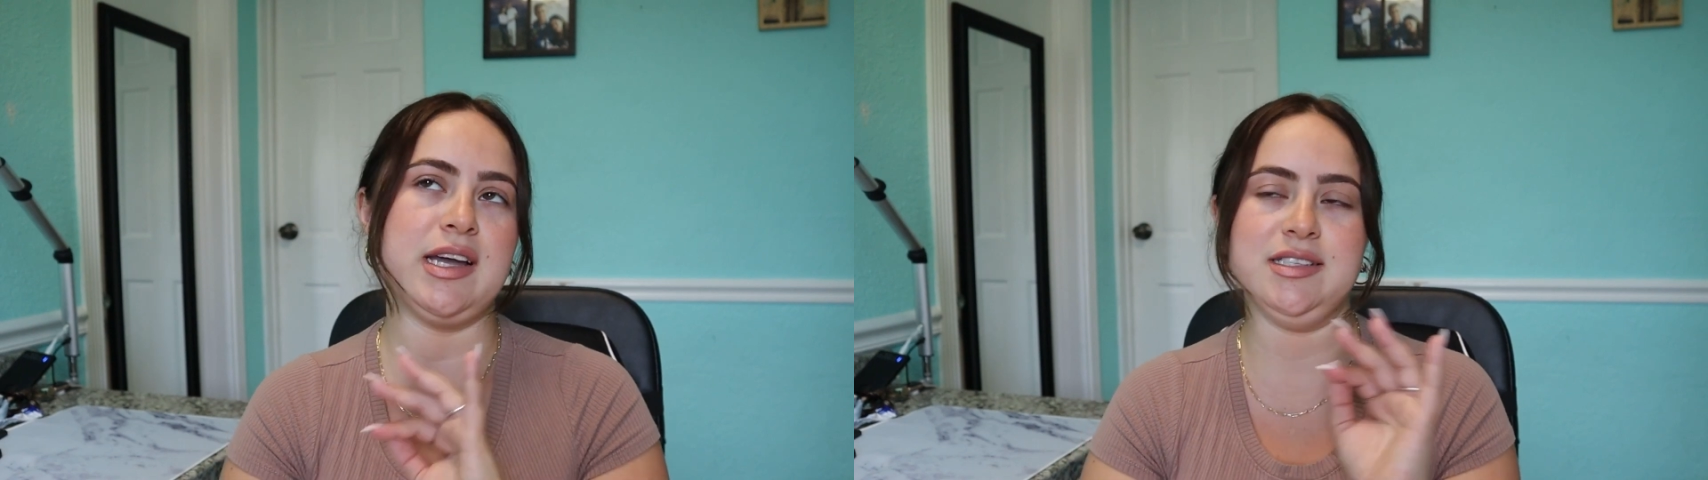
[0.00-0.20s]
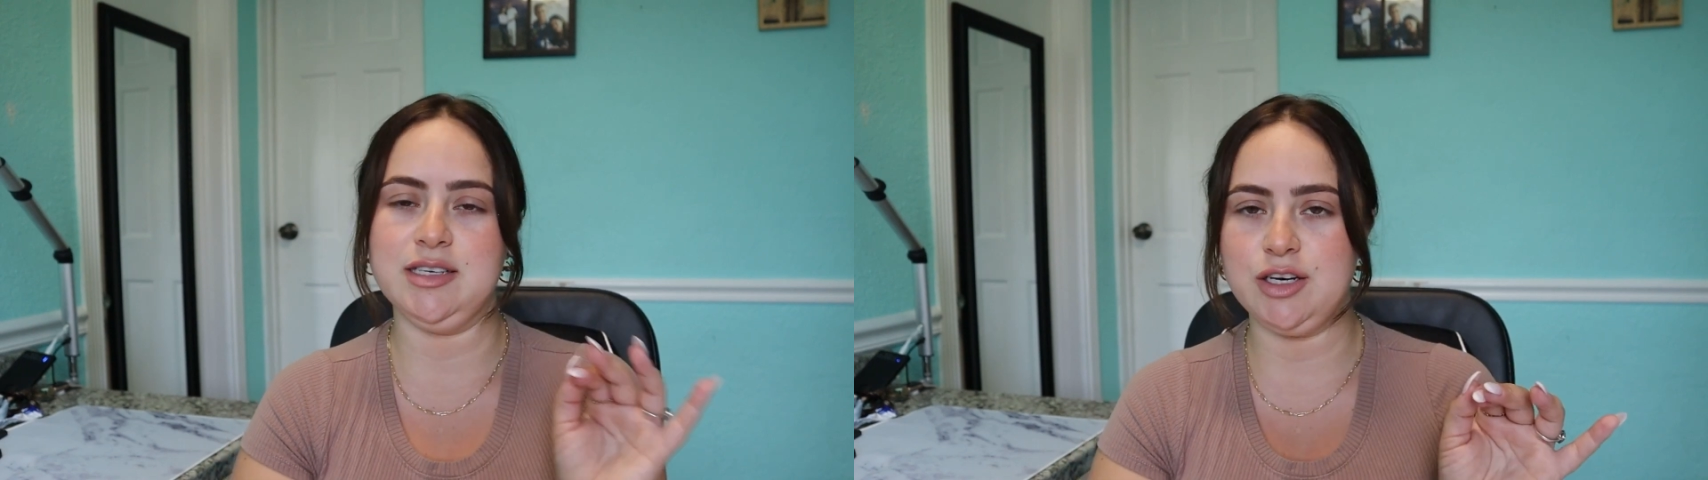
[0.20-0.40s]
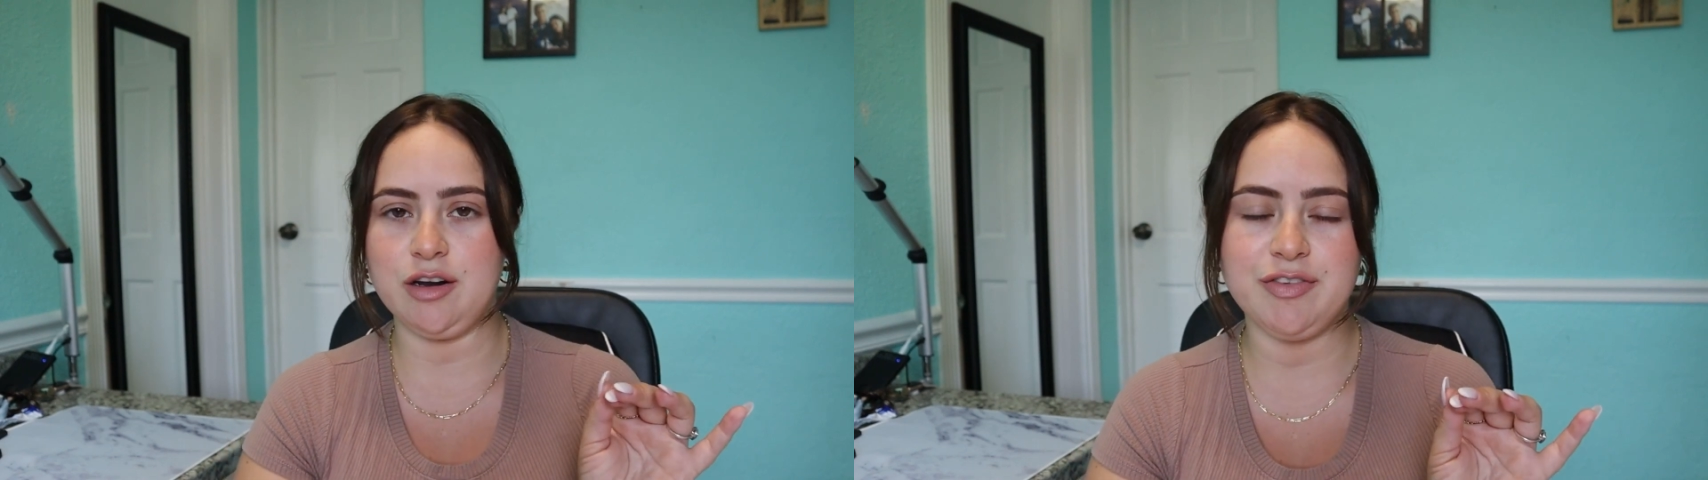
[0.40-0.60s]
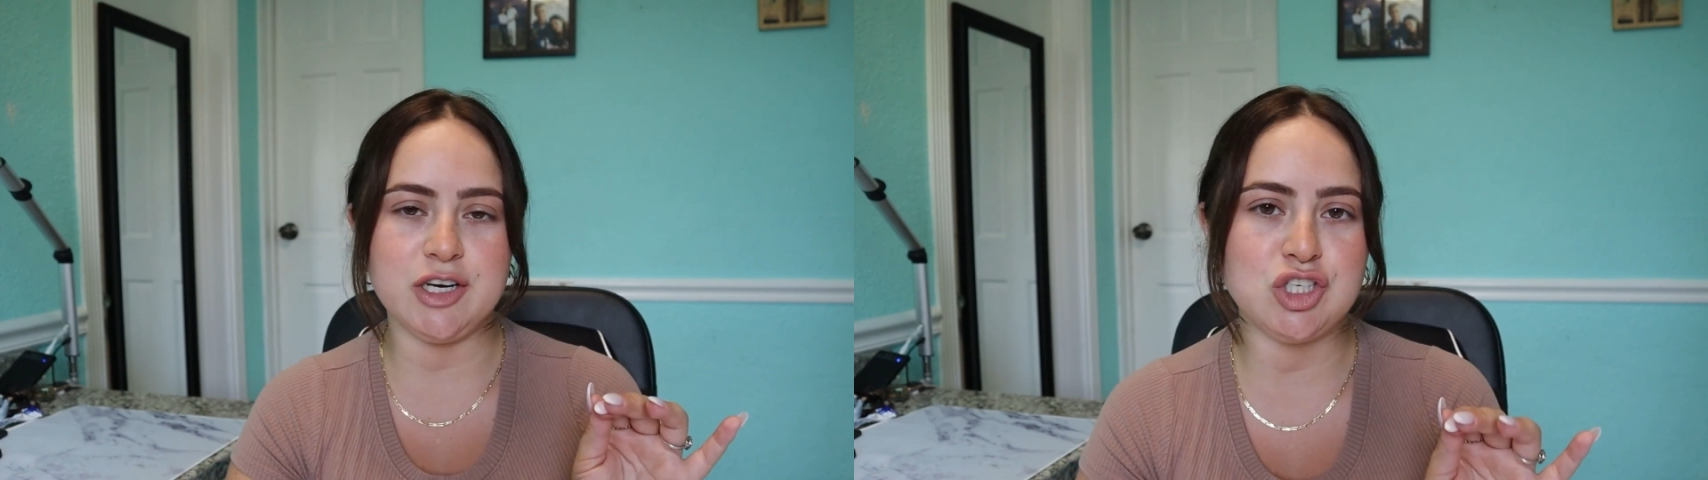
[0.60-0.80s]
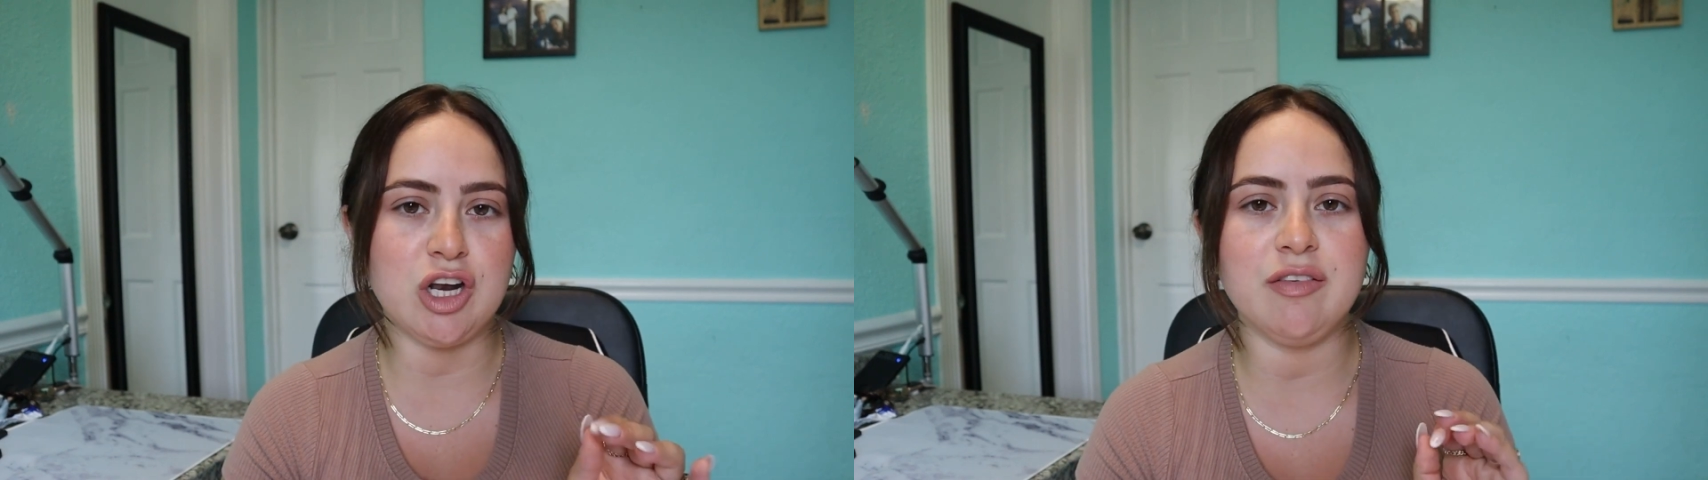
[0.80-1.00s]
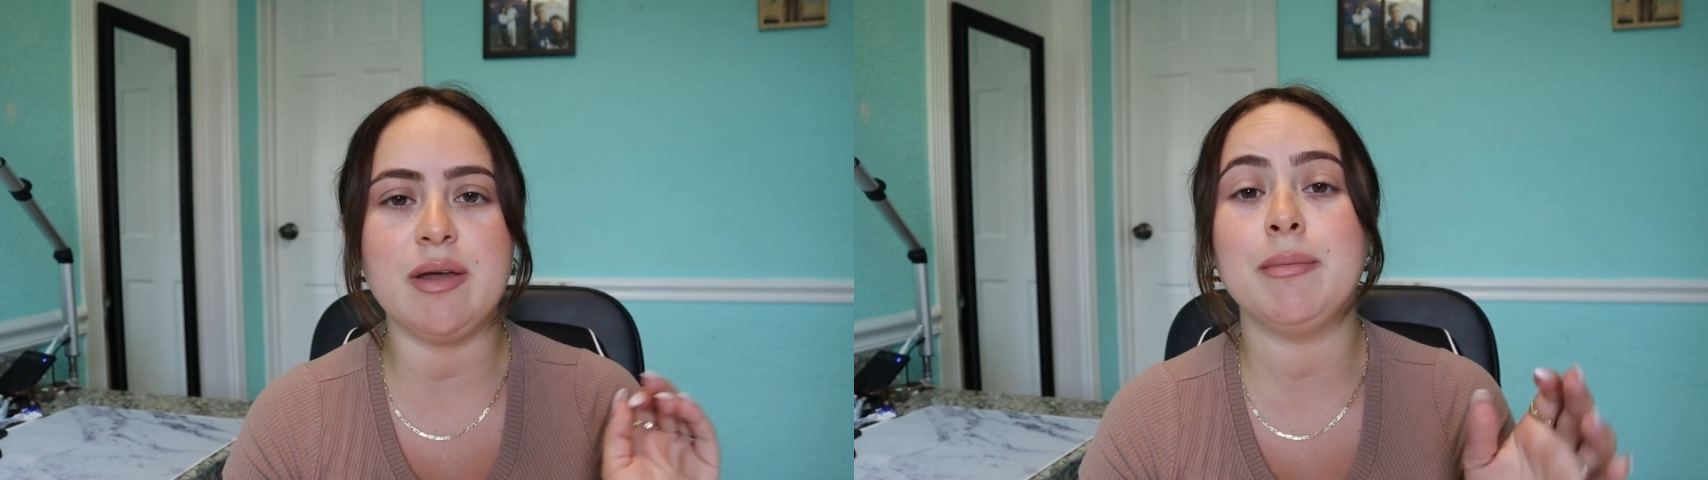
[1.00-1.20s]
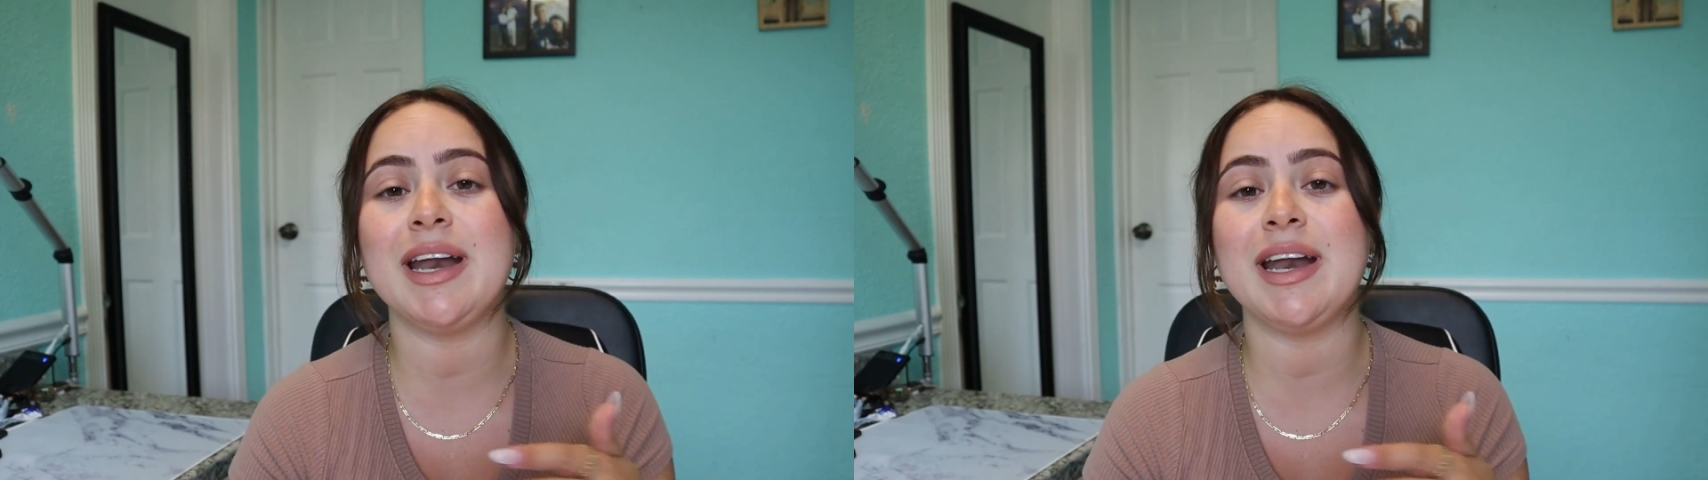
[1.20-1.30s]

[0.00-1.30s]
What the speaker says: I did not finish all of them,